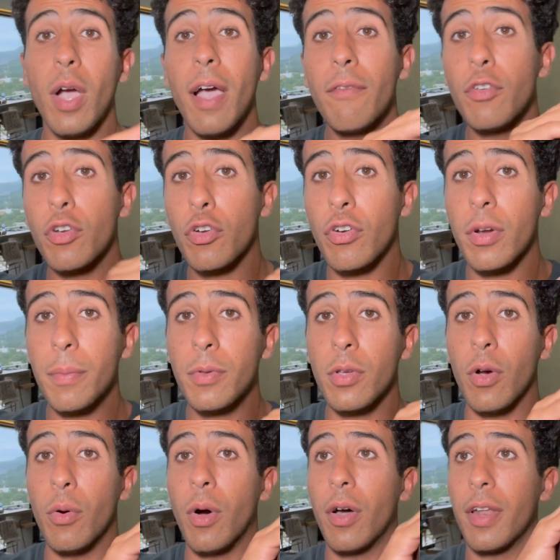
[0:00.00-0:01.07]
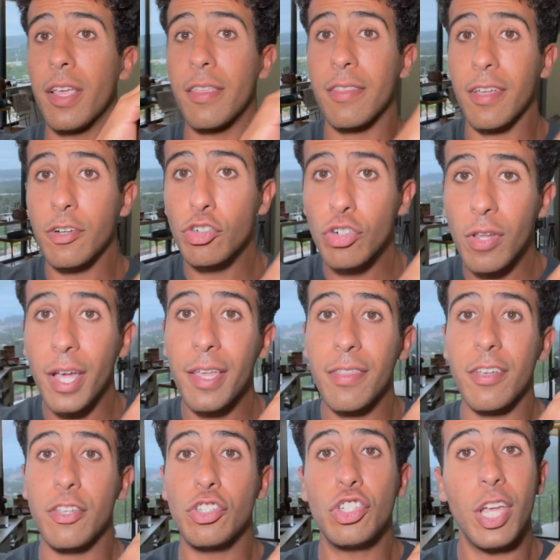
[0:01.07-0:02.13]
have your crypto on a centralized
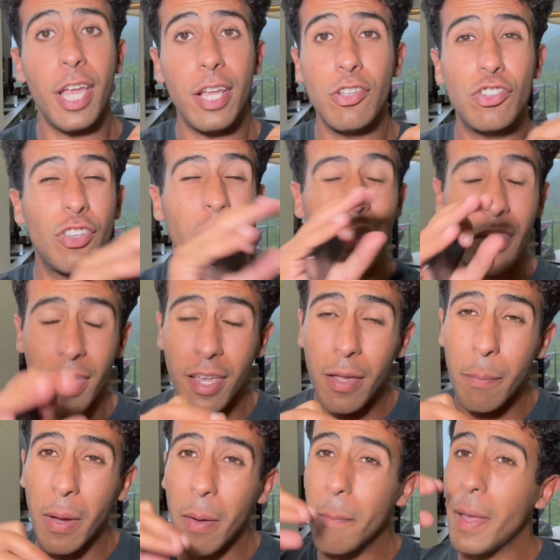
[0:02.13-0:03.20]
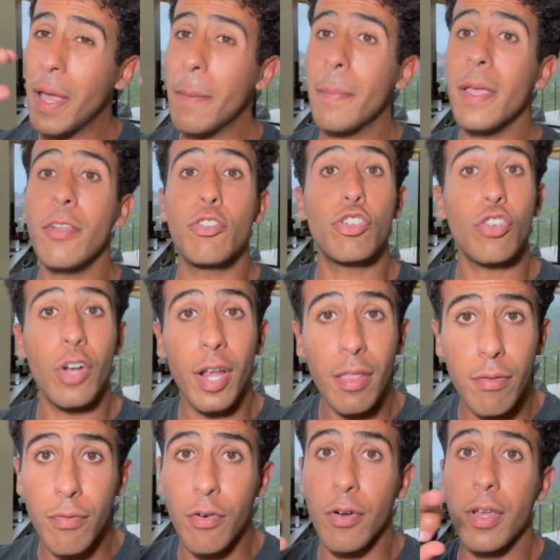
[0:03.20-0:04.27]
exchange, think about maybe
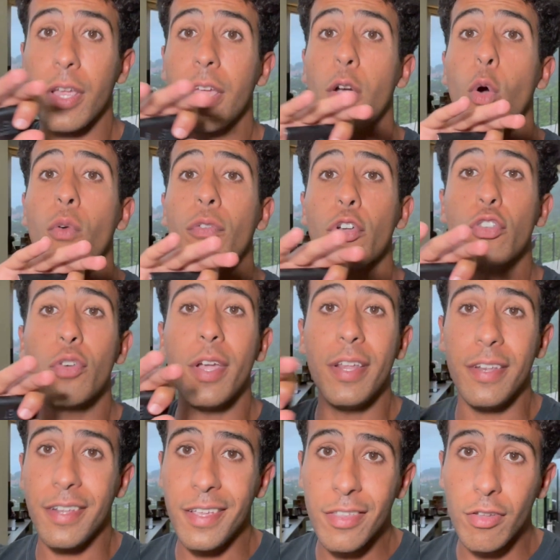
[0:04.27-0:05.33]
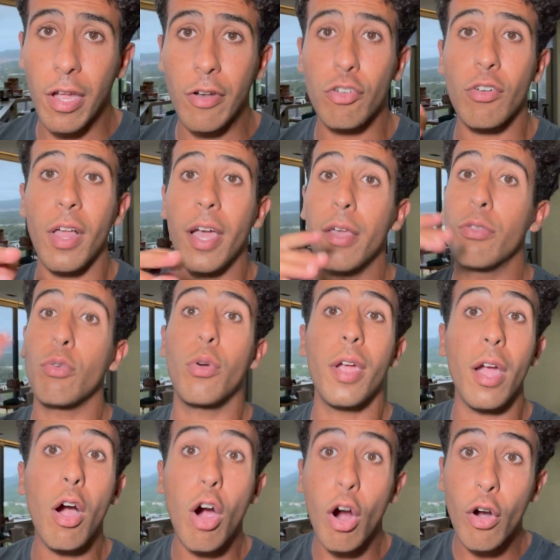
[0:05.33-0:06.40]
transferring it over to a decentralized or
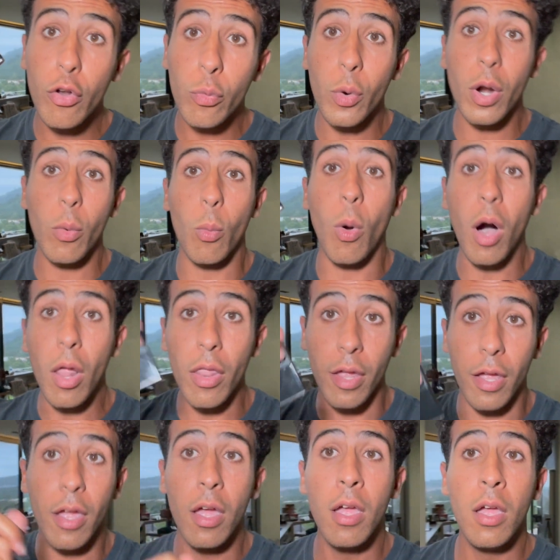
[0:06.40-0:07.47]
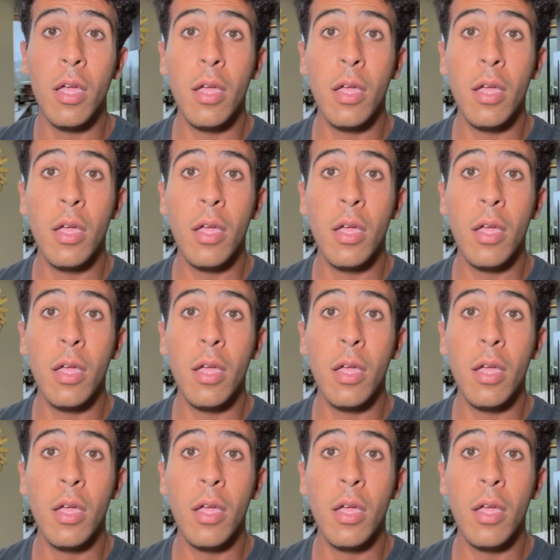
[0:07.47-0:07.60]
a hardware wallet.